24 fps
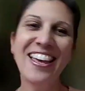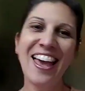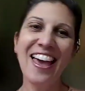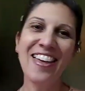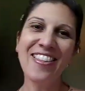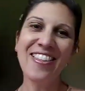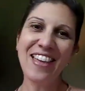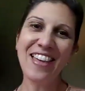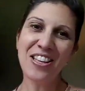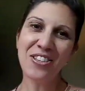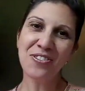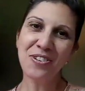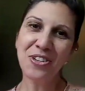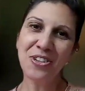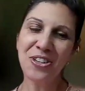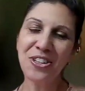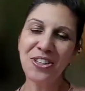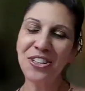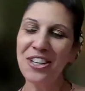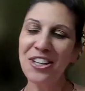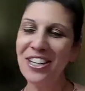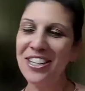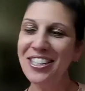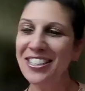And that's why your
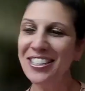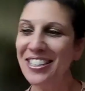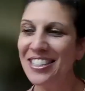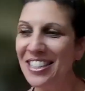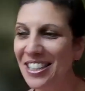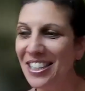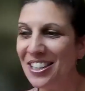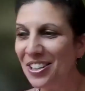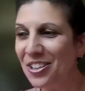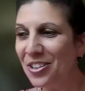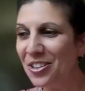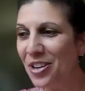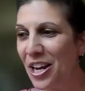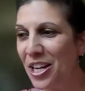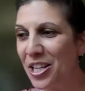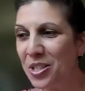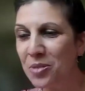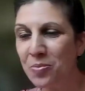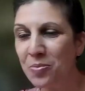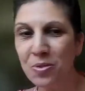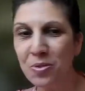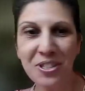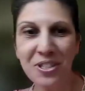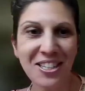clients seek your
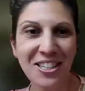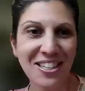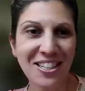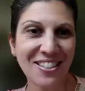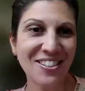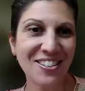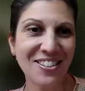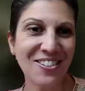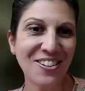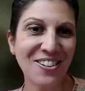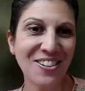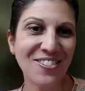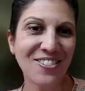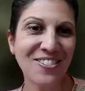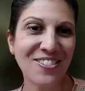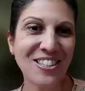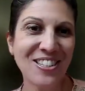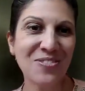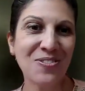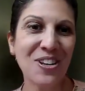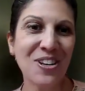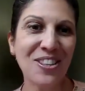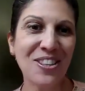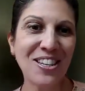expertise.
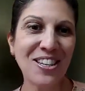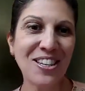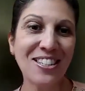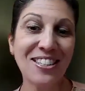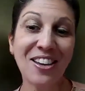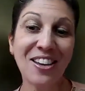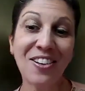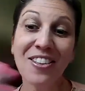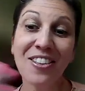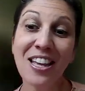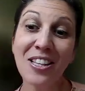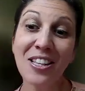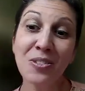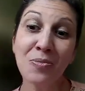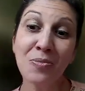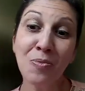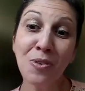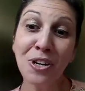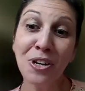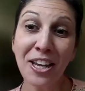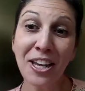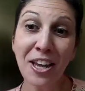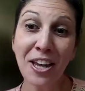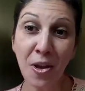It's one thing to say, oh, that's
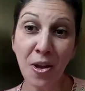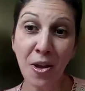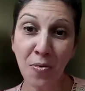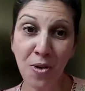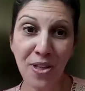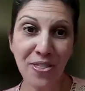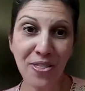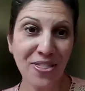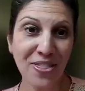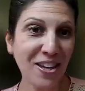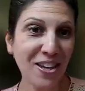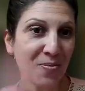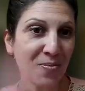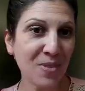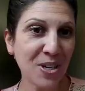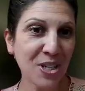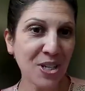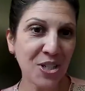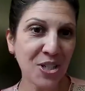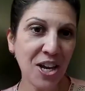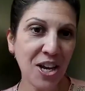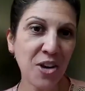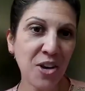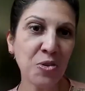pretty, I want that in my
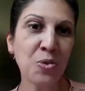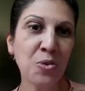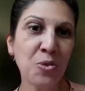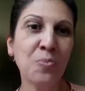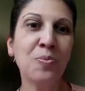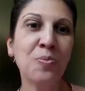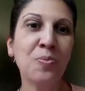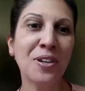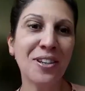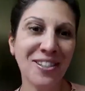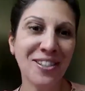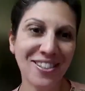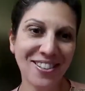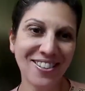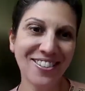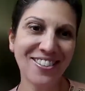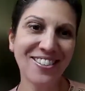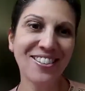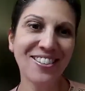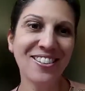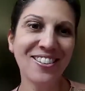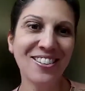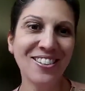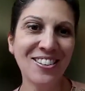shower, but
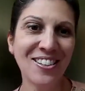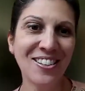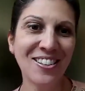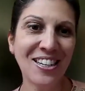you